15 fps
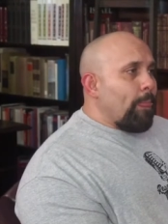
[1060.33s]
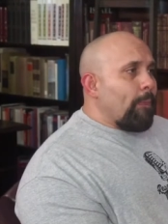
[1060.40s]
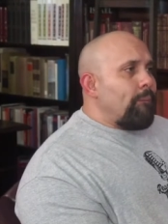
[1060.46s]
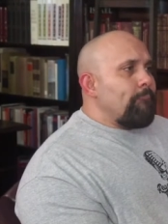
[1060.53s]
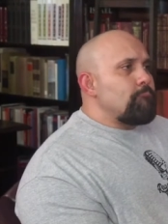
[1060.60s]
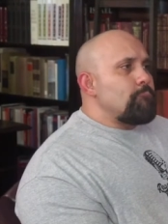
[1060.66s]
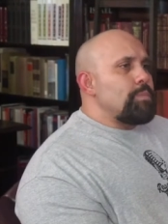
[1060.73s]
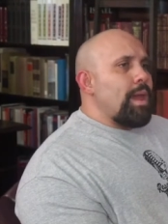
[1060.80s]

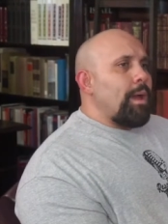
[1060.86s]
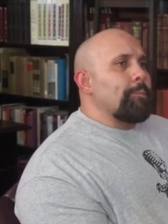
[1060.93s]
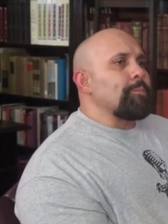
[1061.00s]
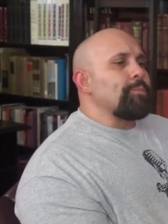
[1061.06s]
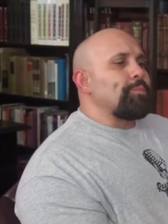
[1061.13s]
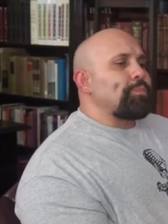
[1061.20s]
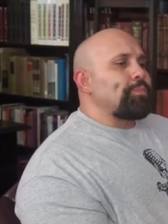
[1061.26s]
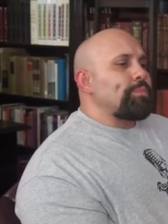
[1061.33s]
Mm. Now,
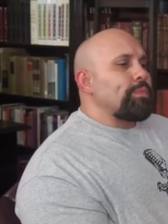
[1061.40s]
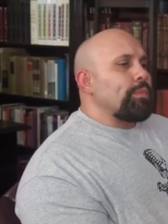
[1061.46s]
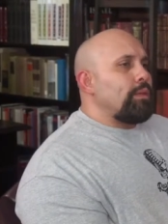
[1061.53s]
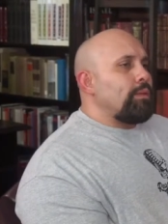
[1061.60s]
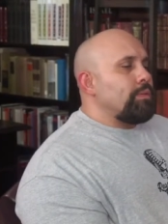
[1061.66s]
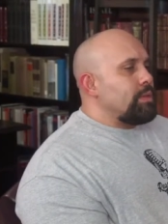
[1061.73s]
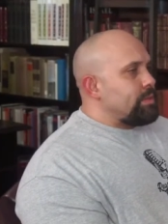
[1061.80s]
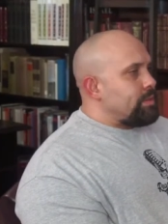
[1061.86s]

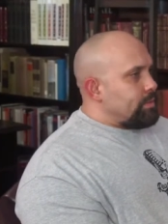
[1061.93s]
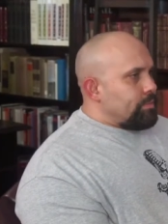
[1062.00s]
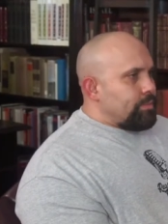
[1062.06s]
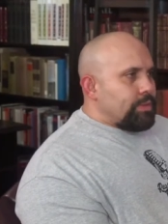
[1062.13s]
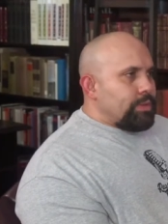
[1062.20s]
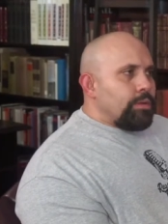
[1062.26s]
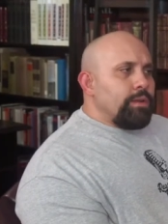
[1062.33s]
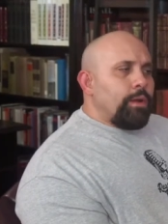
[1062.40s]
this,
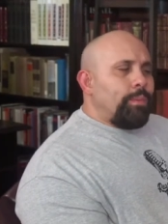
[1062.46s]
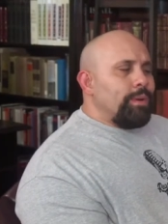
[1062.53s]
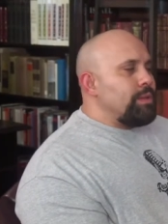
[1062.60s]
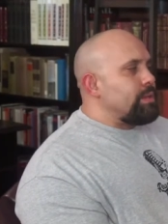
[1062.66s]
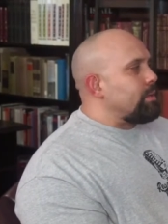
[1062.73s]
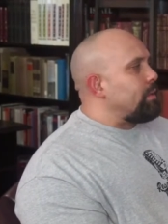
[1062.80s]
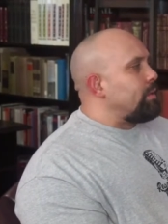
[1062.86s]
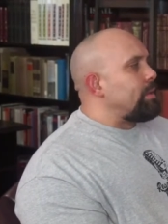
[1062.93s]
there, nobody's
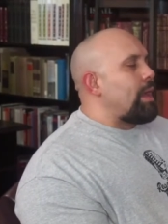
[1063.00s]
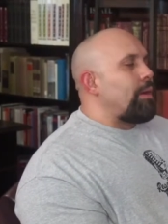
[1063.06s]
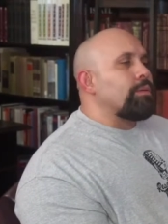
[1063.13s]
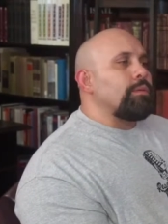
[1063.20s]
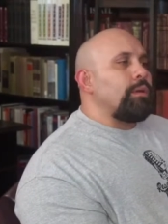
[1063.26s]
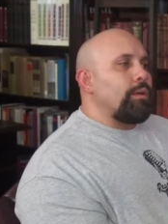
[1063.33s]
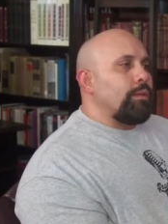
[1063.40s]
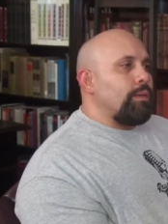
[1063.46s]
going to doubt
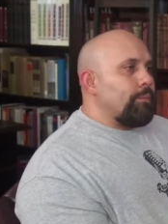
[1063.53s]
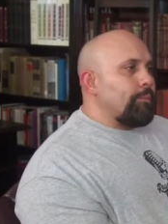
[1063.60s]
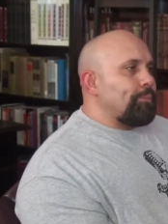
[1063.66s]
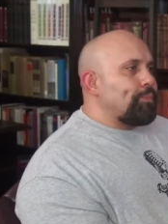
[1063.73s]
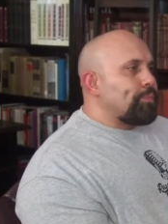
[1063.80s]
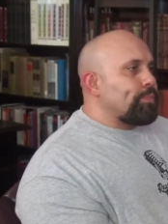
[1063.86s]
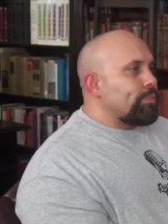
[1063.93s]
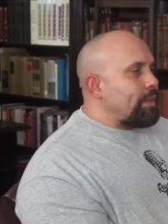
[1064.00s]
or argue
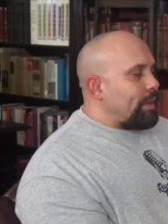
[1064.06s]
mm-hmm.